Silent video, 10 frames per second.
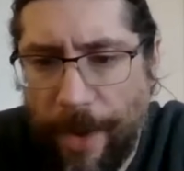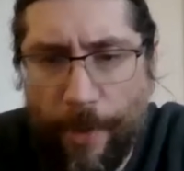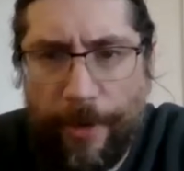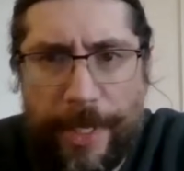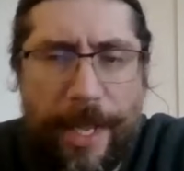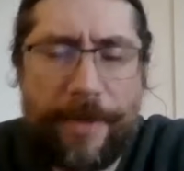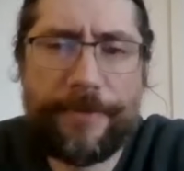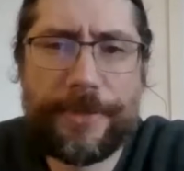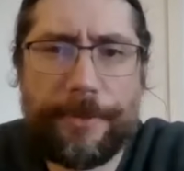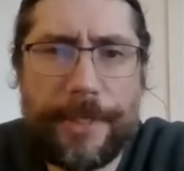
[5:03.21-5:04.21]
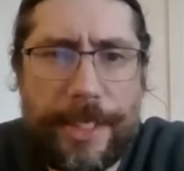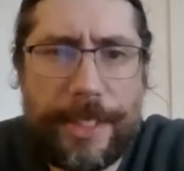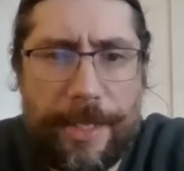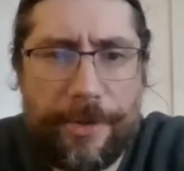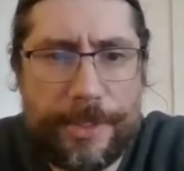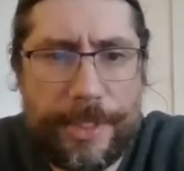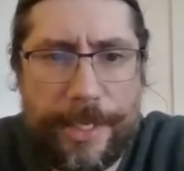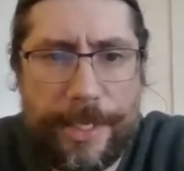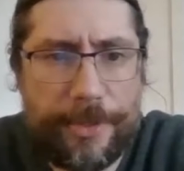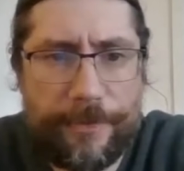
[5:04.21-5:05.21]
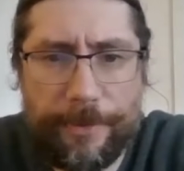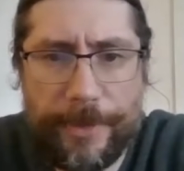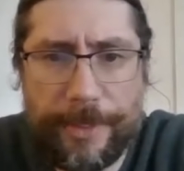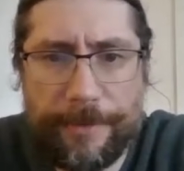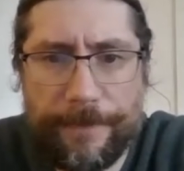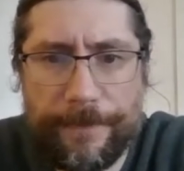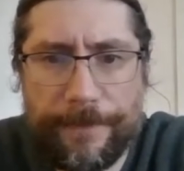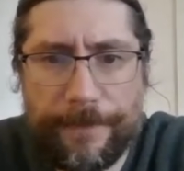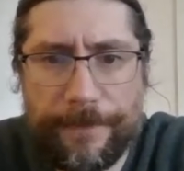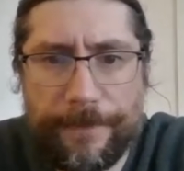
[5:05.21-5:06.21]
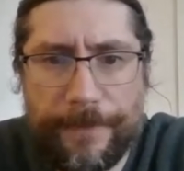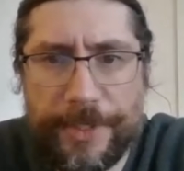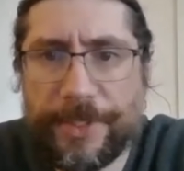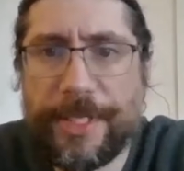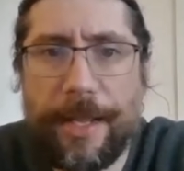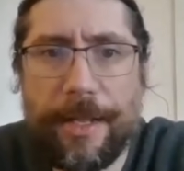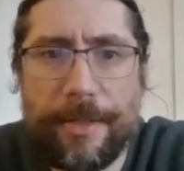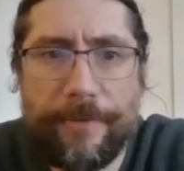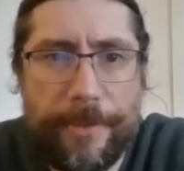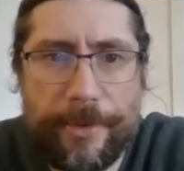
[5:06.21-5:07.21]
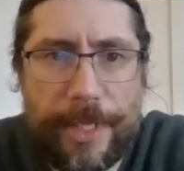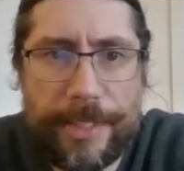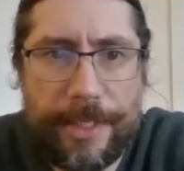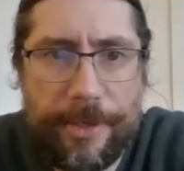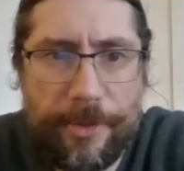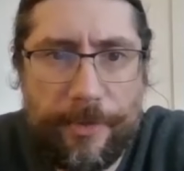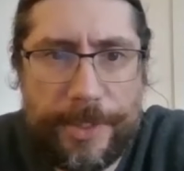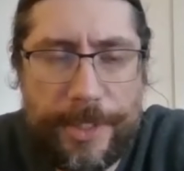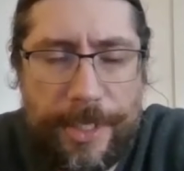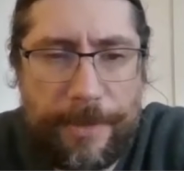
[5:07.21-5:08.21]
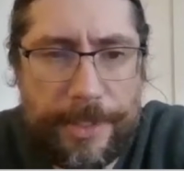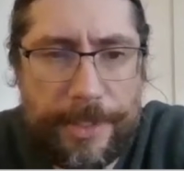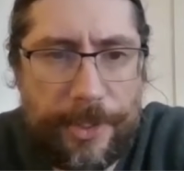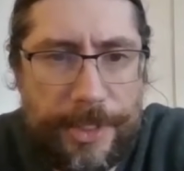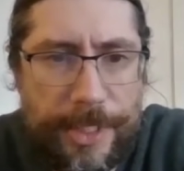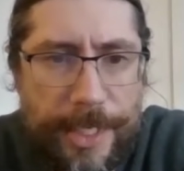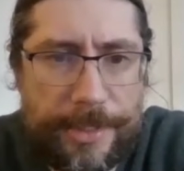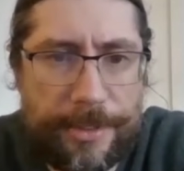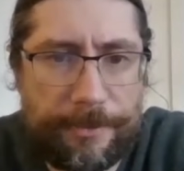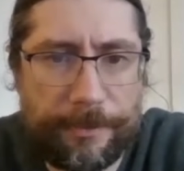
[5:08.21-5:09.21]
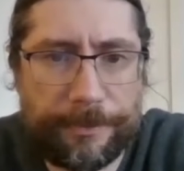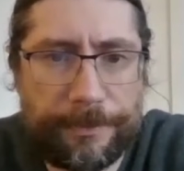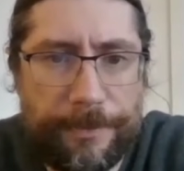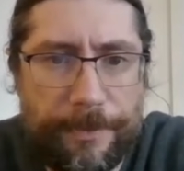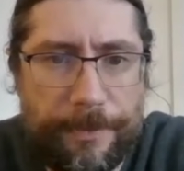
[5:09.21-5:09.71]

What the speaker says: And we already have some indications of that just from the scale of the mineralization we see, but it's good to get some